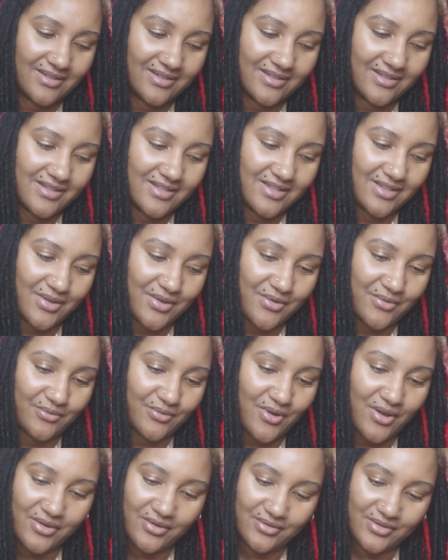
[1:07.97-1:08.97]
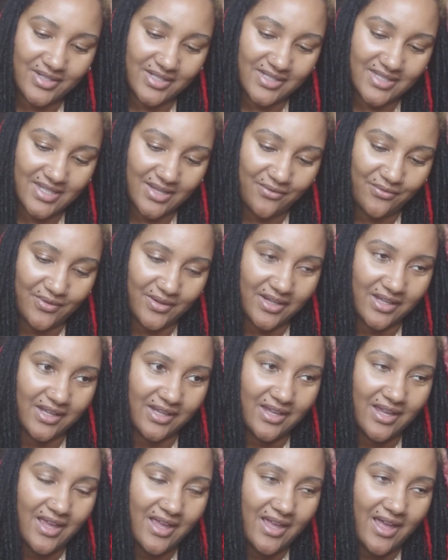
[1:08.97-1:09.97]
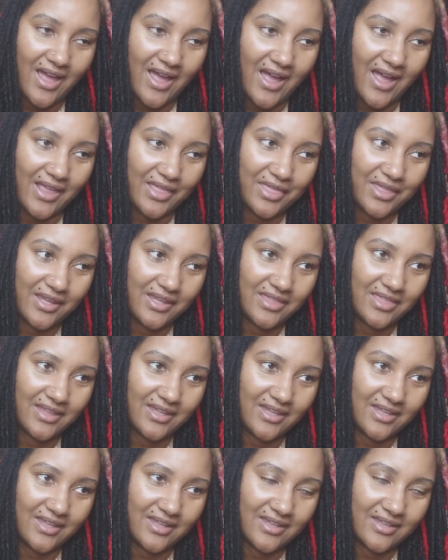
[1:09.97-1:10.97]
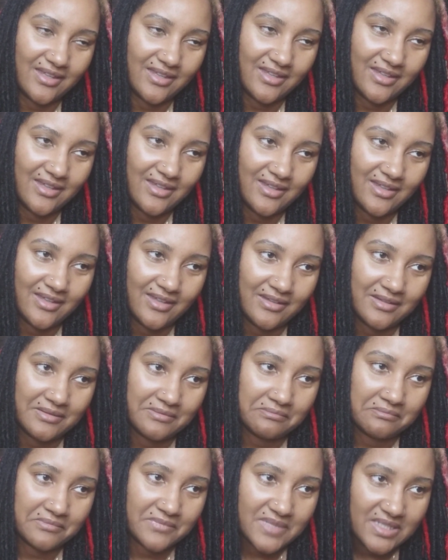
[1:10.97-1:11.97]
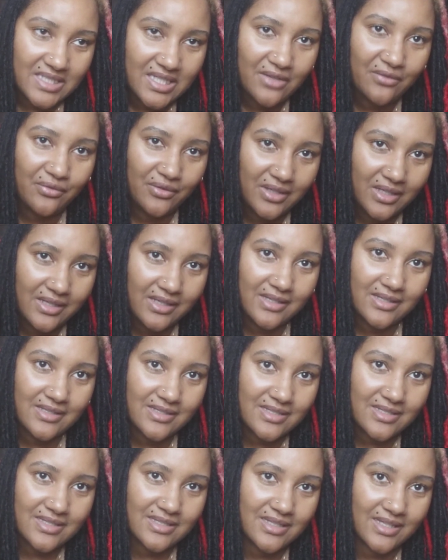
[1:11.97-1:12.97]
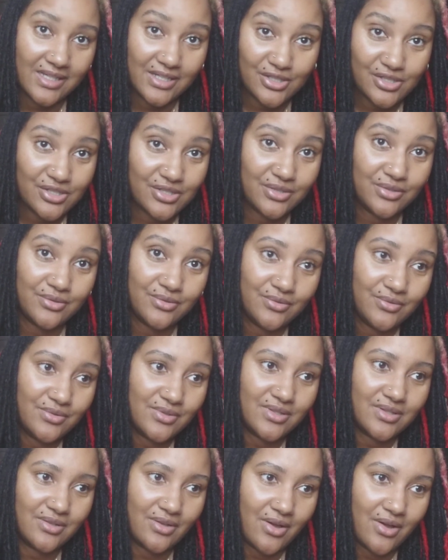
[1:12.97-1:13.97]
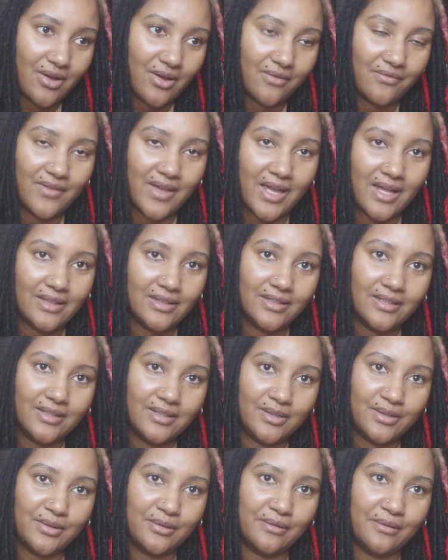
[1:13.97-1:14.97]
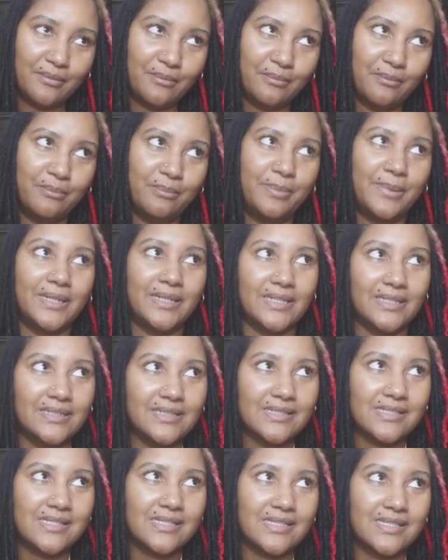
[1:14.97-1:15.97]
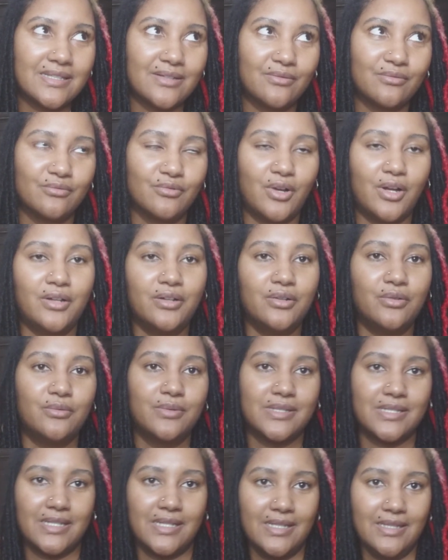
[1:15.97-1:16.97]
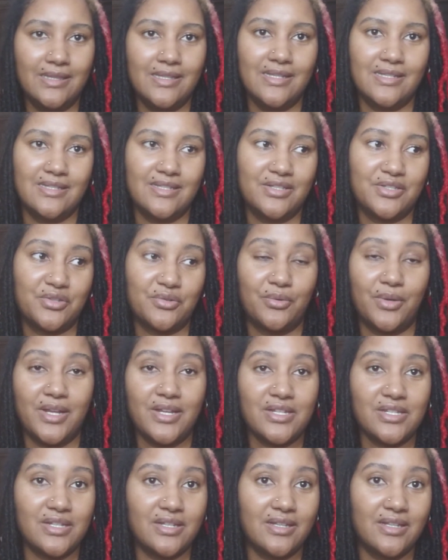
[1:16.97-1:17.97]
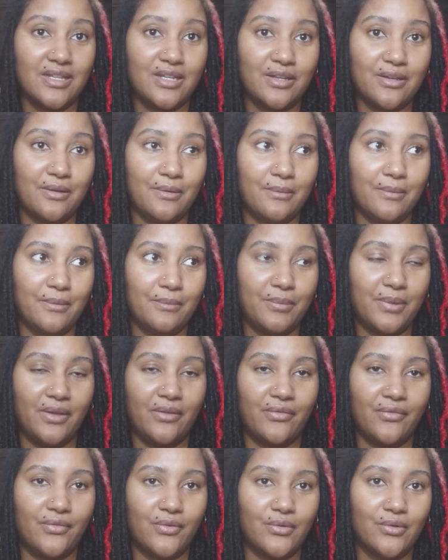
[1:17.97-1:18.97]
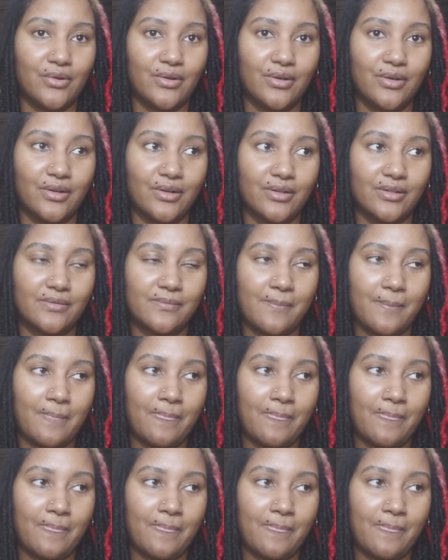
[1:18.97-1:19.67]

so Ronald and Tiffany, I think that Tiffany's issues are valid, but Ronald was in this situation before